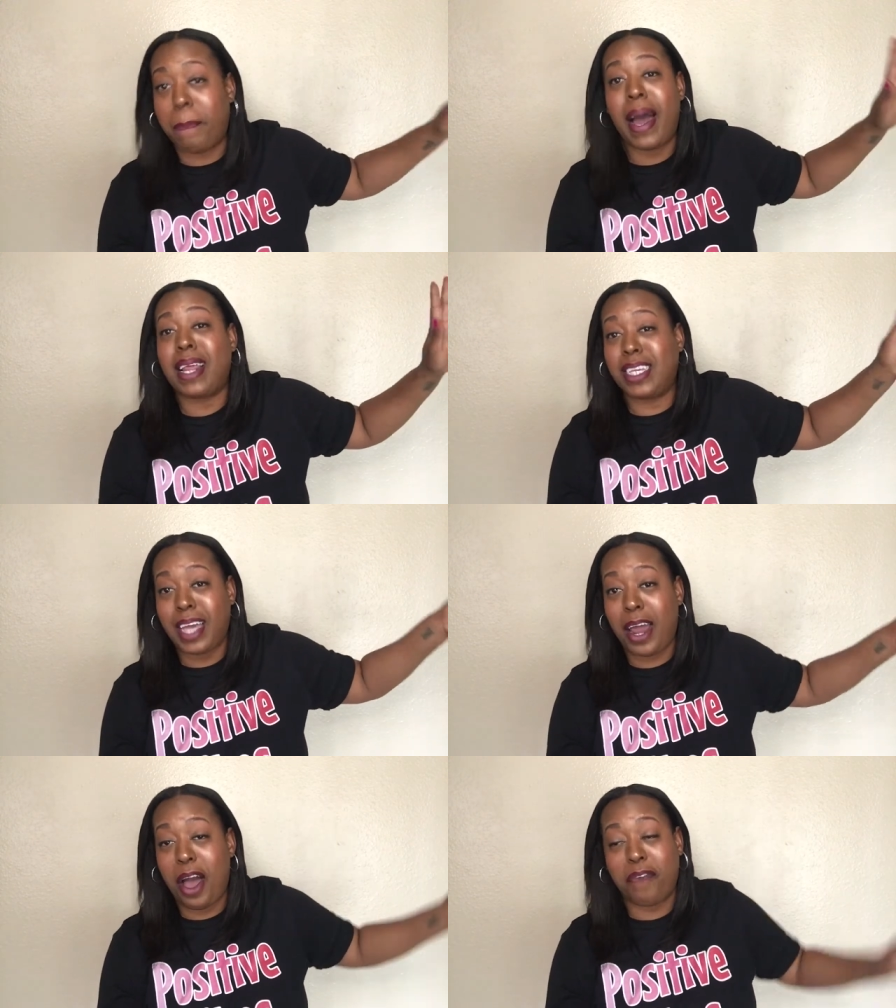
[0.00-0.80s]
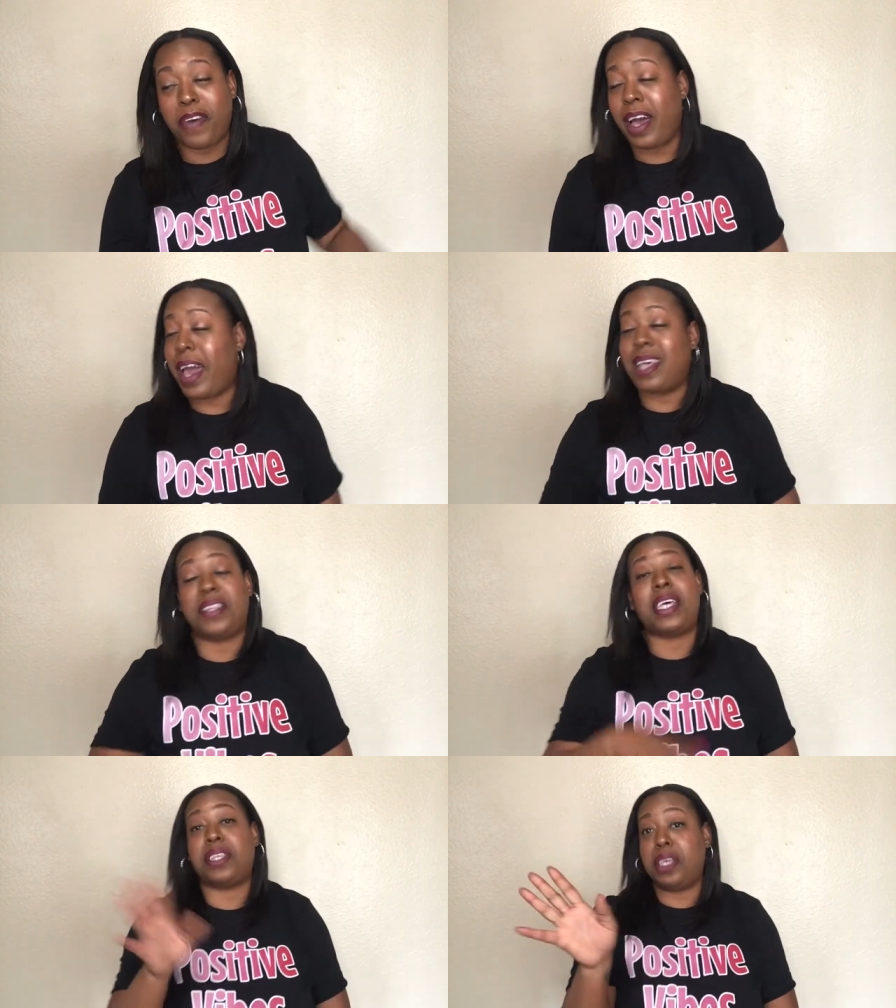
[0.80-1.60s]
body shot off her ass.
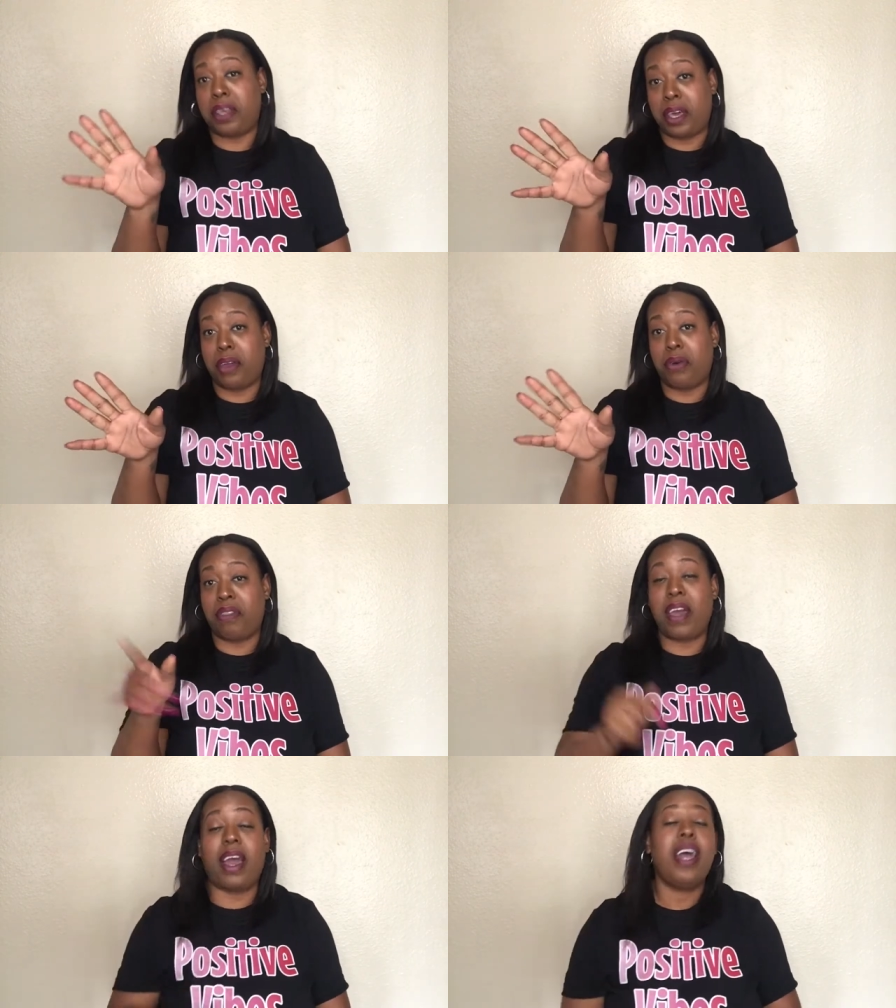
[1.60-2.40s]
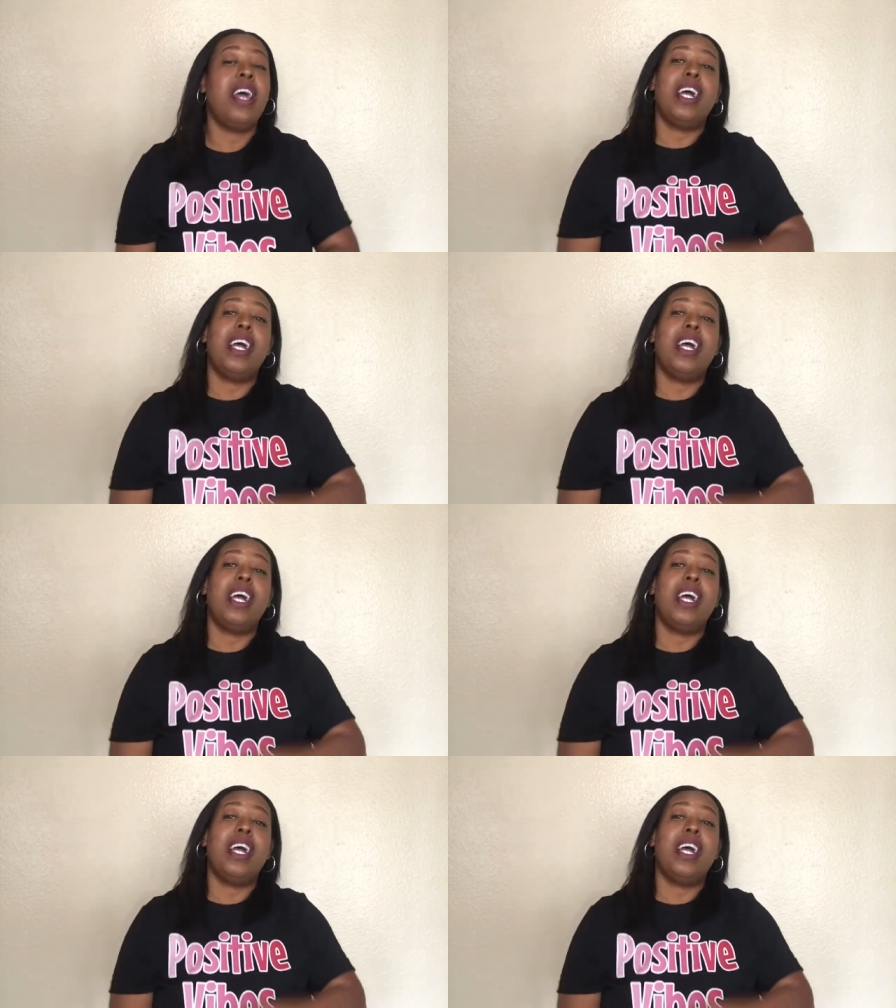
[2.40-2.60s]
That's neither here nor there.